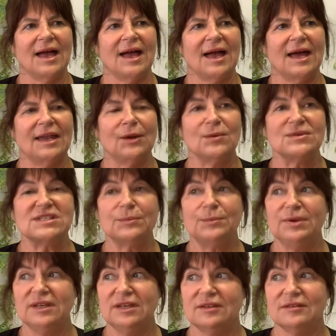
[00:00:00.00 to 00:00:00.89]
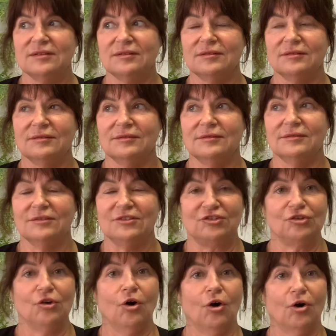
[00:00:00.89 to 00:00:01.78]
And I was a bit
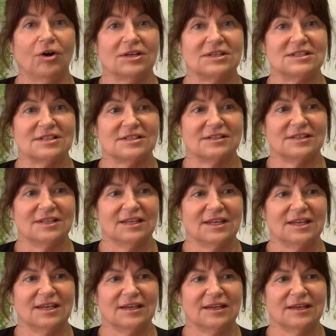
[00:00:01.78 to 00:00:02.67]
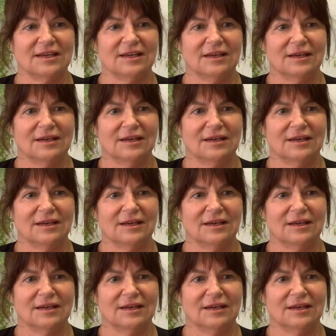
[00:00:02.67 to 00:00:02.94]
shocked, thinking,